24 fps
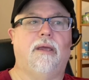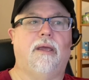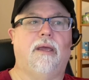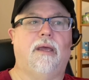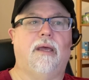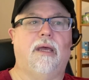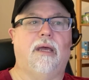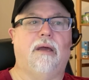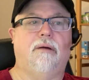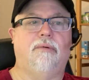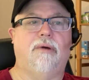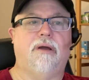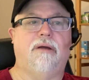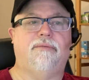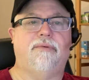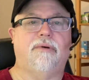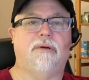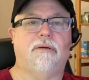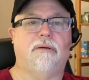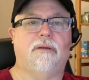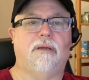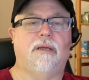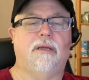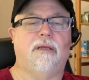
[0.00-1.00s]

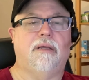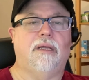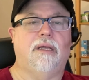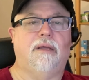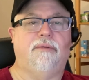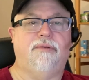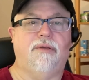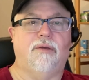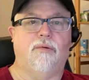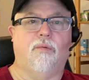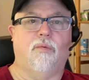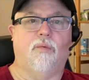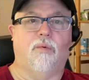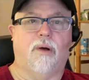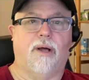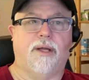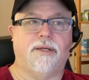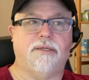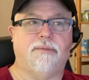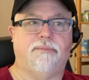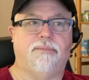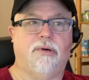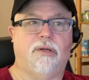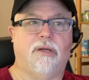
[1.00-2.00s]
However, if you want
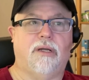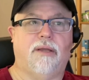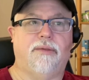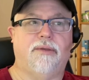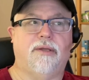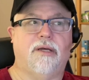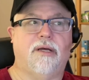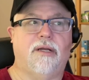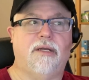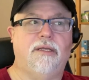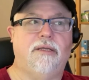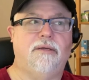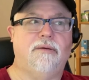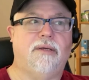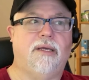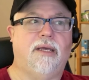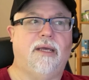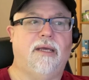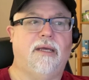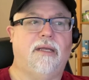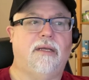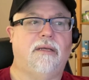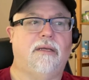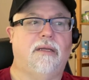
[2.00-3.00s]
to pull all the honey you
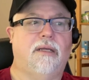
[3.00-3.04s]
can,